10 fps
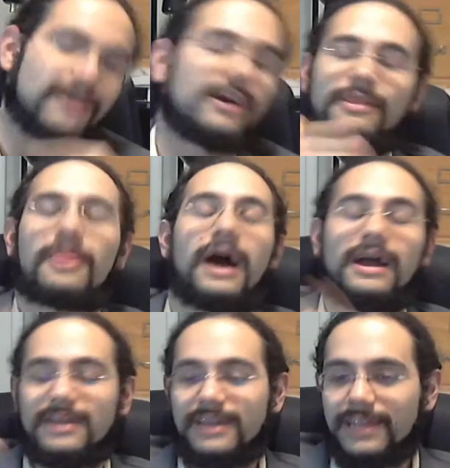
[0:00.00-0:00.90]
All right, yeah.
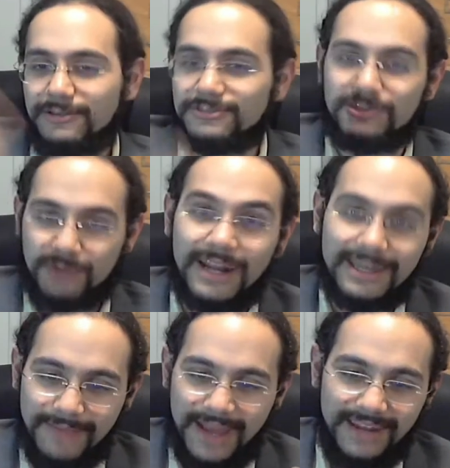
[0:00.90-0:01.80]
He was the
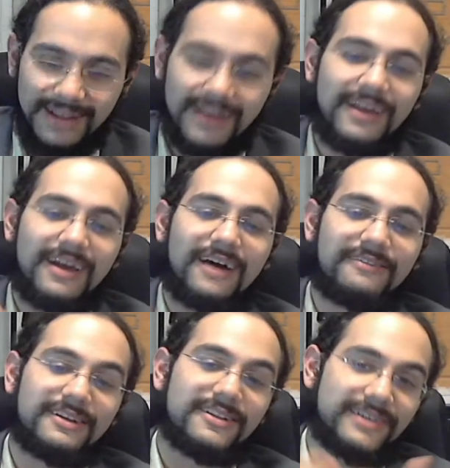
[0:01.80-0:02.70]
running mate
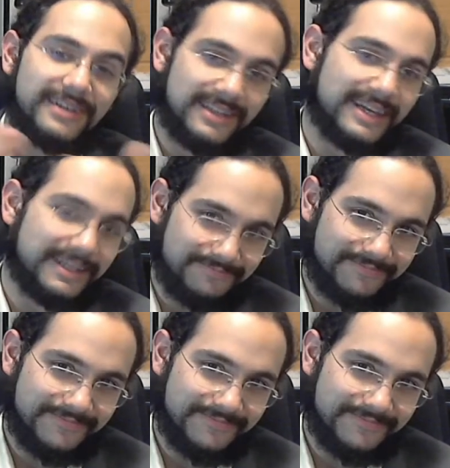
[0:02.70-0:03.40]
of Hillary Clinton.